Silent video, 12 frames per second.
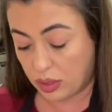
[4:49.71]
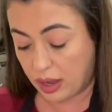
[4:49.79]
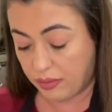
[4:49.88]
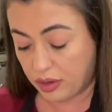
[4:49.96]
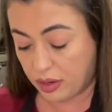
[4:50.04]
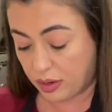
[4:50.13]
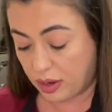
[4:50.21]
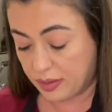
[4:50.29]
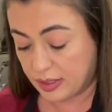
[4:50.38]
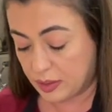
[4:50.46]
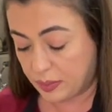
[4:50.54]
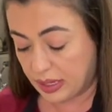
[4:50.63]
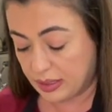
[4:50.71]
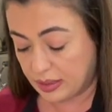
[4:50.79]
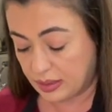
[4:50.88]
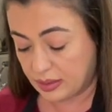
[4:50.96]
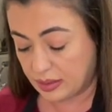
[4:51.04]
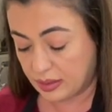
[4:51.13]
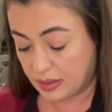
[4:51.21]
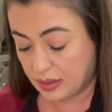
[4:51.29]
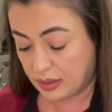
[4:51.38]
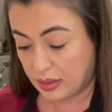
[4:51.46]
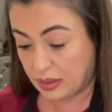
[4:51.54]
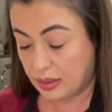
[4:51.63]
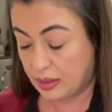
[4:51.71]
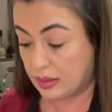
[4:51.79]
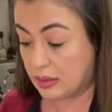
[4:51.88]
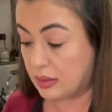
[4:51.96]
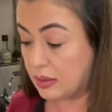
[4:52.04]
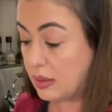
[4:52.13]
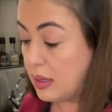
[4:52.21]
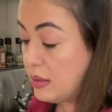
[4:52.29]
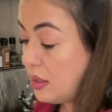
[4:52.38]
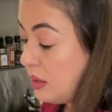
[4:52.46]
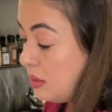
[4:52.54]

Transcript: heavier on the spices. That's all.